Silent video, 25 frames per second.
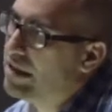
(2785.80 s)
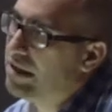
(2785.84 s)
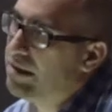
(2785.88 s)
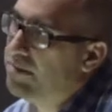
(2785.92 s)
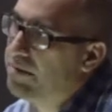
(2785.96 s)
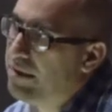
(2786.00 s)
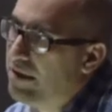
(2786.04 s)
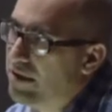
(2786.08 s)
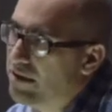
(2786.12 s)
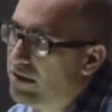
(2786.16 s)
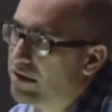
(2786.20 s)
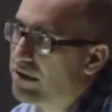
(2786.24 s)

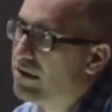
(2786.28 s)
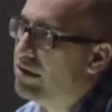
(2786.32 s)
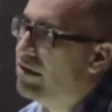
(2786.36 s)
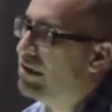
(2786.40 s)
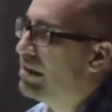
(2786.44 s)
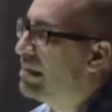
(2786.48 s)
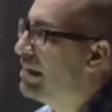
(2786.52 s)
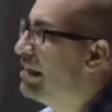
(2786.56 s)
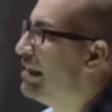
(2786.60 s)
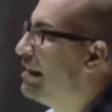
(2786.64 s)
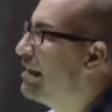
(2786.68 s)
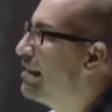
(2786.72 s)
supposed to
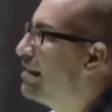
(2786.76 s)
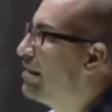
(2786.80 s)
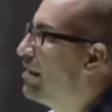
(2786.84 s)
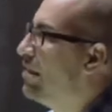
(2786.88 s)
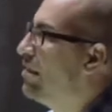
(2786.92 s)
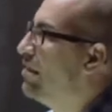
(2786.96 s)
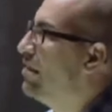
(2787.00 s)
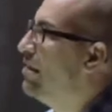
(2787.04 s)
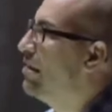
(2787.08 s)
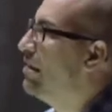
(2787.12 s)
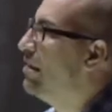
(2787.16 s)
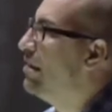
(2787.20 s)
exist
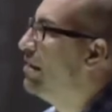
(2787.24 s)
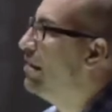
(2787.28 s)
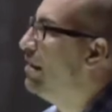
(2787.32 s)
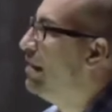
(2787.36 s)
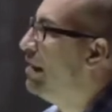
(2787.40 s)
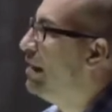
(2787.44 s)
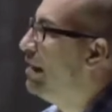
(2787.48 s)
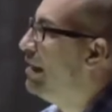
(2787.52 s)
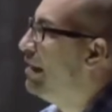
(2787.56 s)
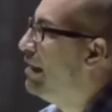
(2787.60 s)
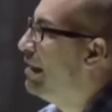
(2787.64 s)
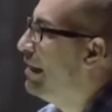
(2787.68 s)
under
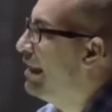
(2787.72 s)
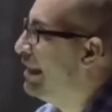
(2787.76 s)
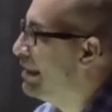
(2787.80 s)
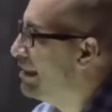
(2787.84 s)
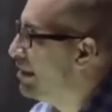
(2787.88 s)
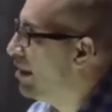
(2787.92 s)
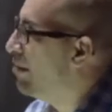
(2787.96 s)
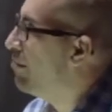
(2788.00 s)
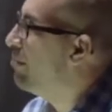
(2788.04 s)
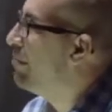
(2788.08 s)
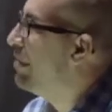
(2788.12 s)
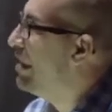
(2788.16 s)

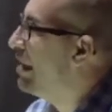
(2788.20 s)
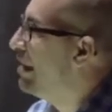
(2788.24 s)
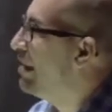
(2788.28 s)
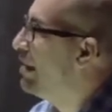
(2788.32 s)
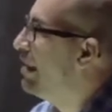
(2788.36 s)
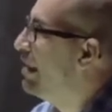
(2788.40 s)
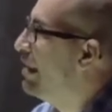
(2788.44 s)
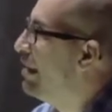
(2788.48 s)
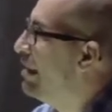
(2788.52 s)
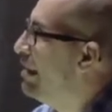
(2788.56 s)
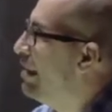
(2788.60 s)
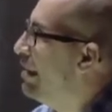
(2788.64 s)
its
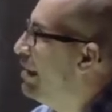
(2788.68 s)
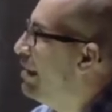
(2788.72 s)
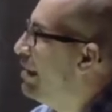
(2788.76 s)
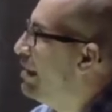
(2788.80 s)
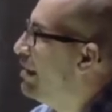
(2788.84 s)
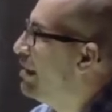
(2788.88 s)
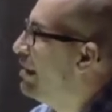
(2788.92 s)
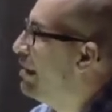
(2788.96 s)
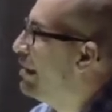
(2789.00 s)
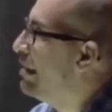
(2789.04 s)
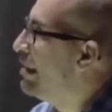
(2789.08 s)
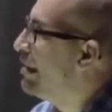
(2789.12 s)
umbrella,
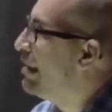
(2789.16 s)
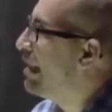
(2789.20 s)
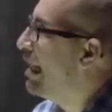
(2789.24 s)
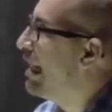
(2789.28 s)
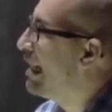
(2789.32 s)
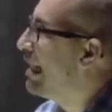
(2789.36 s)
that